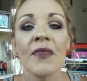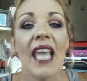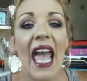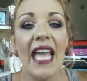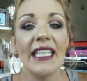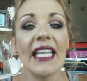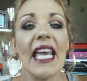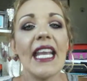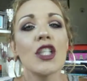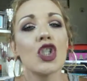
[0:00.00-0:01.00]
and let
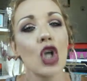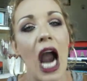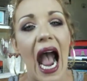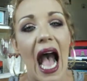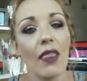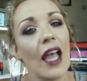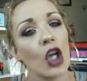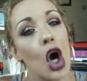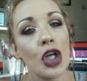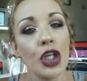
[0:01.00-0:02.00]
it dry, like
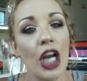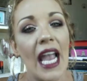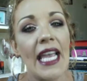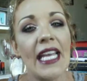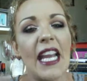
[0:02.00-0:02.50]
on your hand,